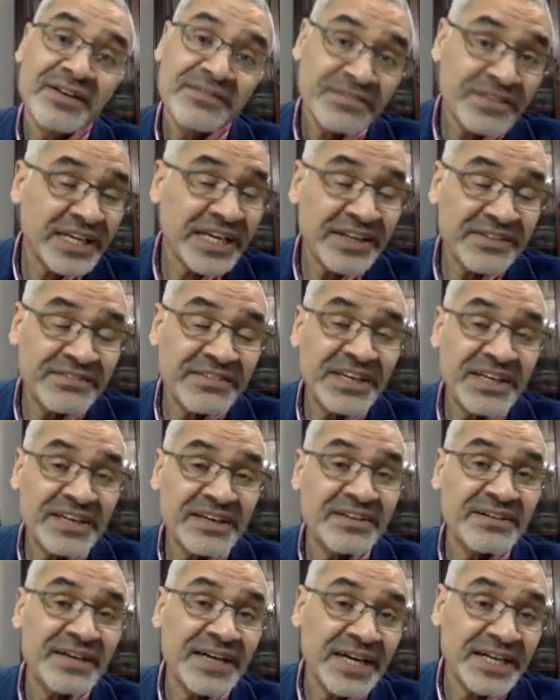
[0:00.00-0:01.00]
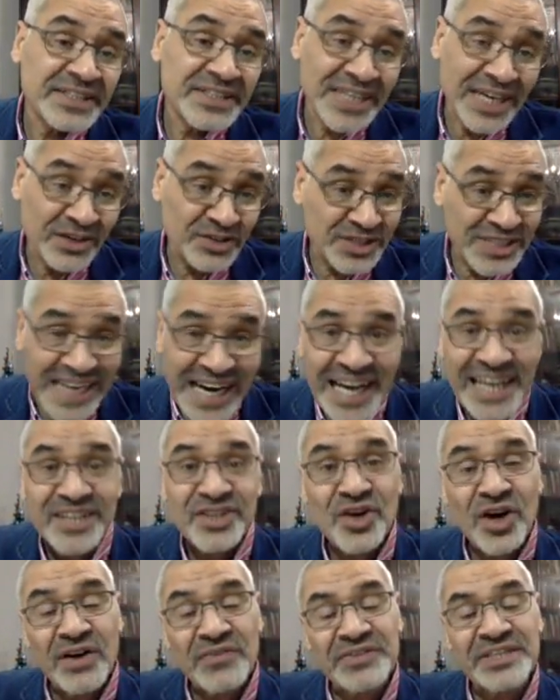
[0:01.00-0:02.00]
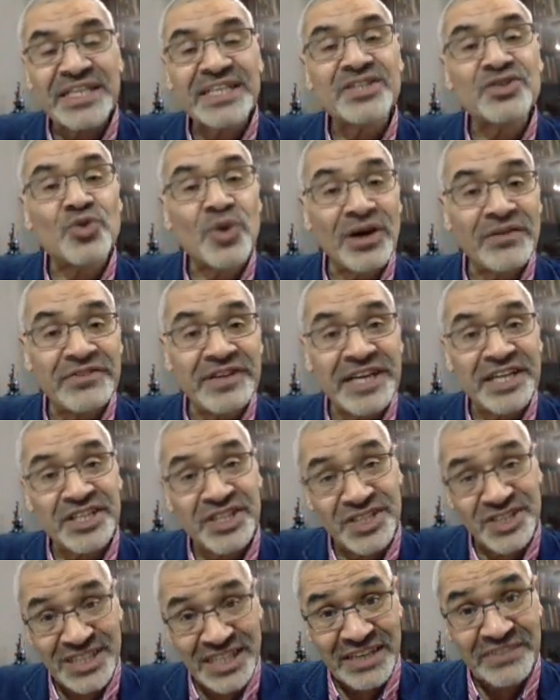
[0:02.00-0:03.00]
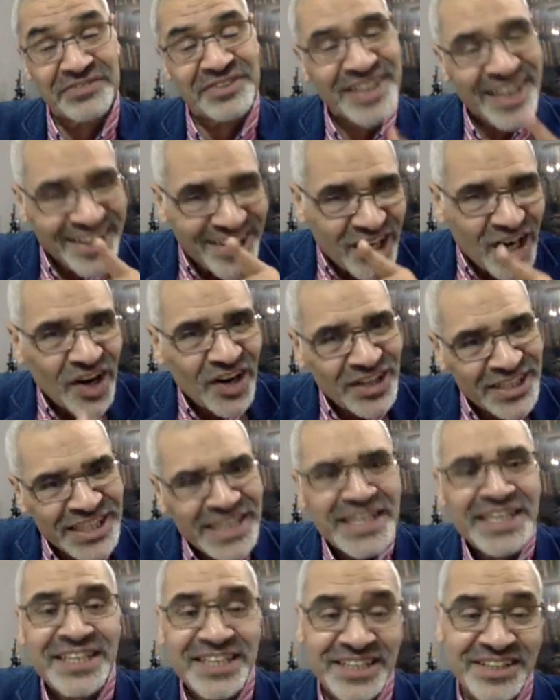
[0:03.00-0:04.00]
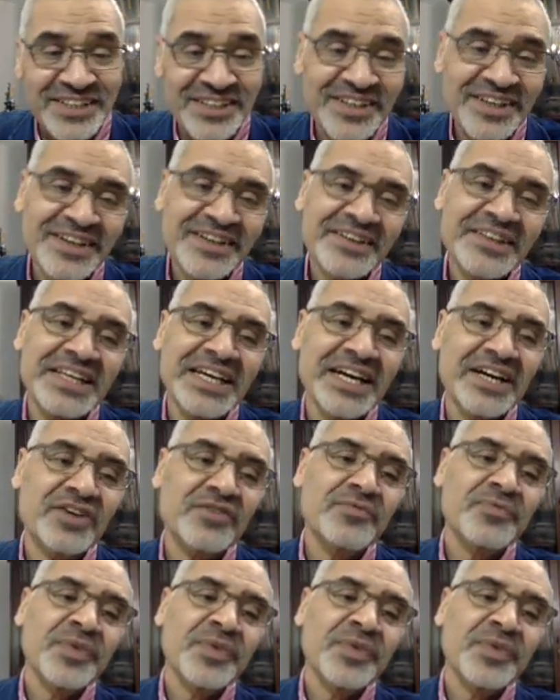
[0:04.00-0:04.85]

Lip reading: the South drained of these qualifications if they are needed there.